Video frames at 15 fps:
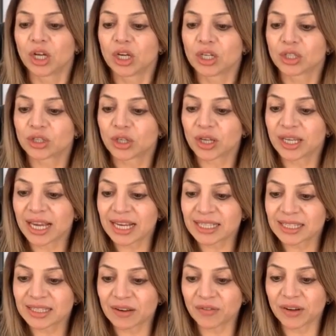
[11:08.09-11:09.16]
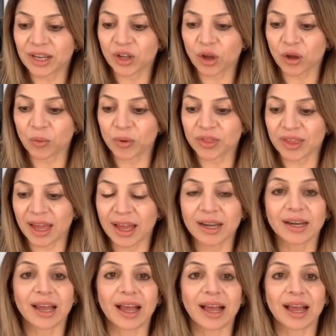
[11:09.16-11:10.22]
So yes, definitely go with that.
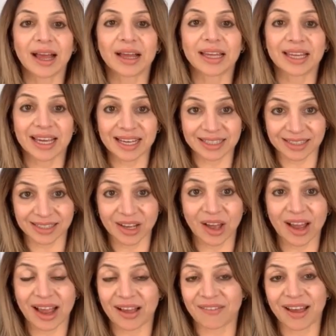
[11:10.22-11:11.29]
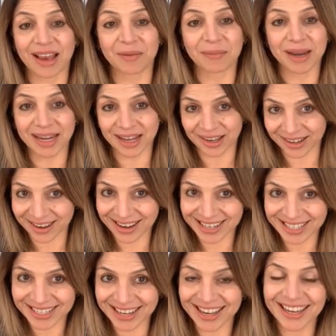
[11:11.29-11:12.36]
Yes, I have had many
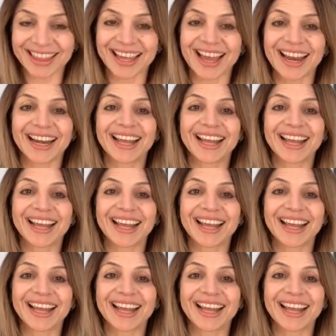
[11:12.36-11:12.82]
clients like that.